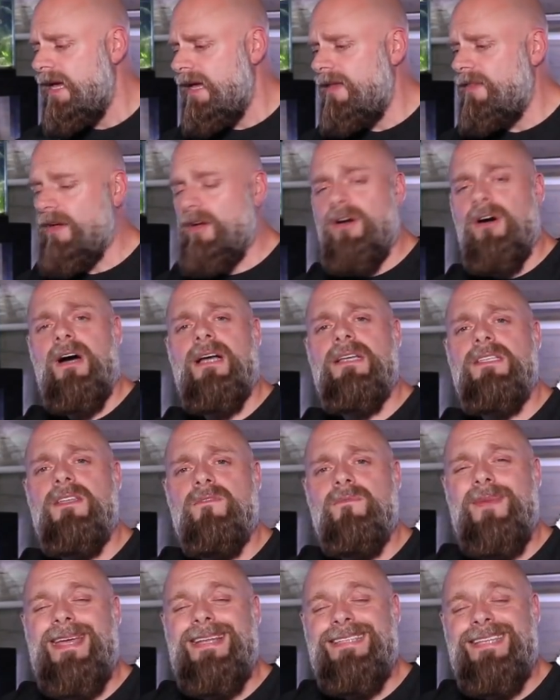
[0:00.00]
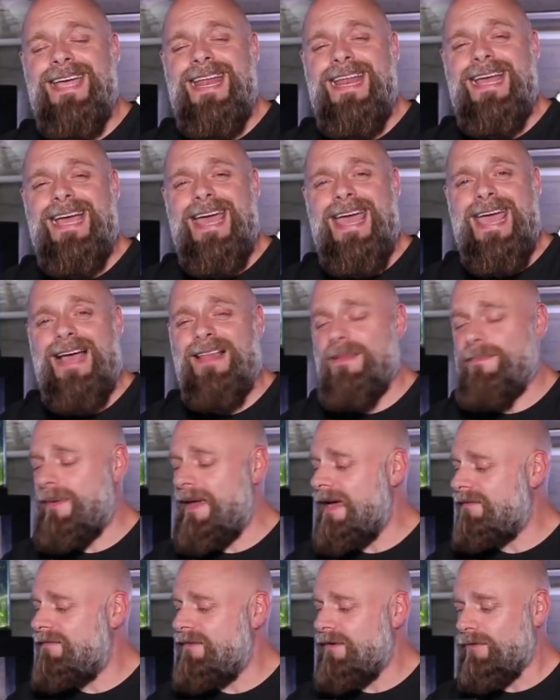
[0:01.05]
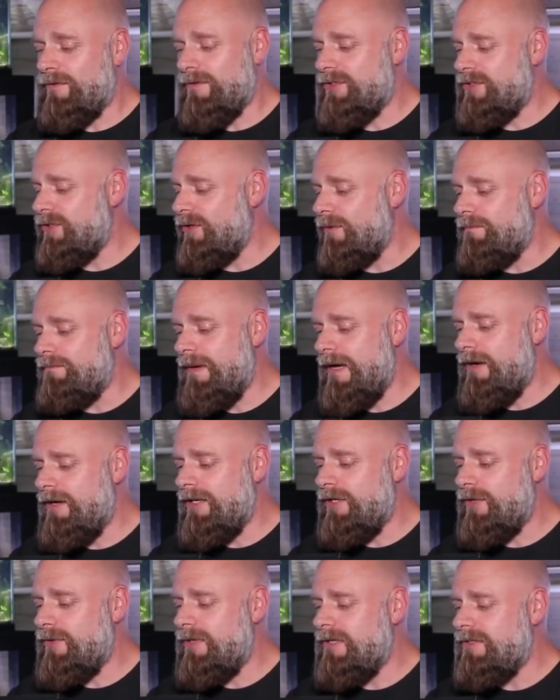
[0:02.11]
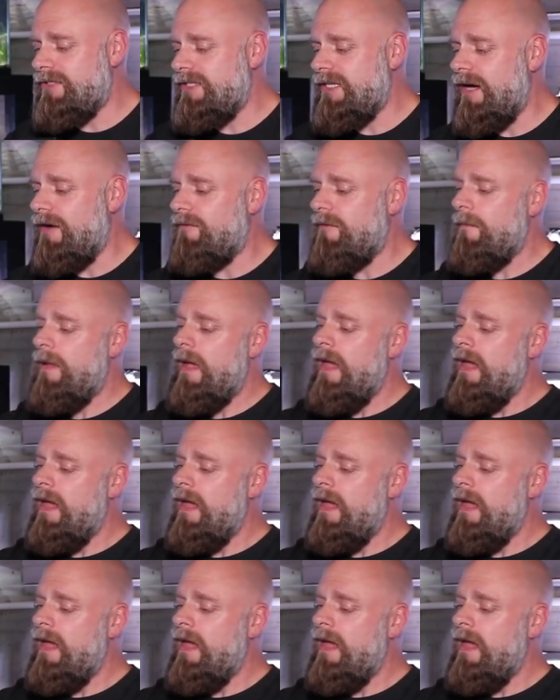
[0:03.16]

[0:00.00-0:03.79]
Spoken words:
and the cost of maintaining a hang on the back filter. So better to do it yourself.